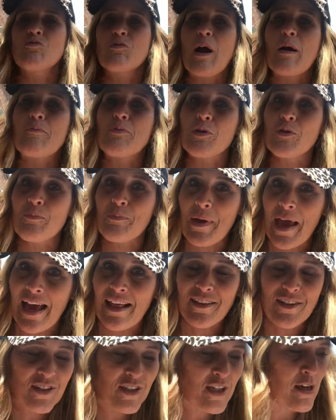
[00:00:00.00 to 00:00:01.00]
rubber
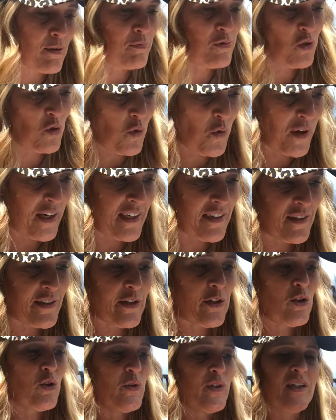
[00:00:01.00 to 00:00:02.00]
bathtub toys,
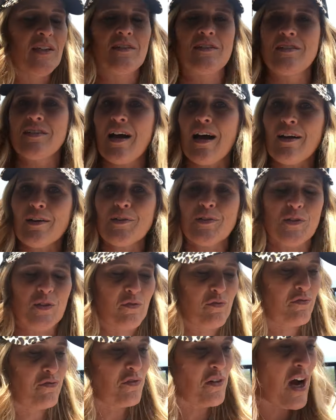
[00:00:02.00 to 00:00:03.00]
including ducks,
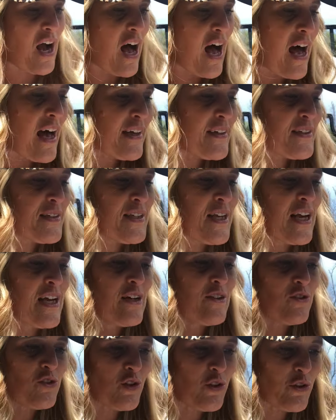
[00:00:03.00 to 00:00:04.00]
frogs,
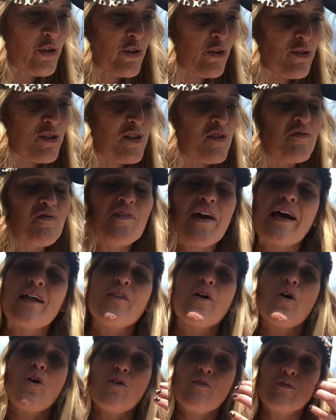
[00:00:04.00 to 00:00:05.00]
turtles,
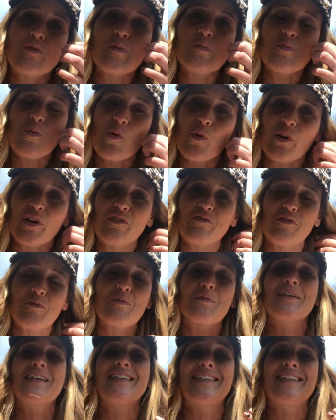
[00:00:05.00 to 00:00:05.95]
fell overboard from a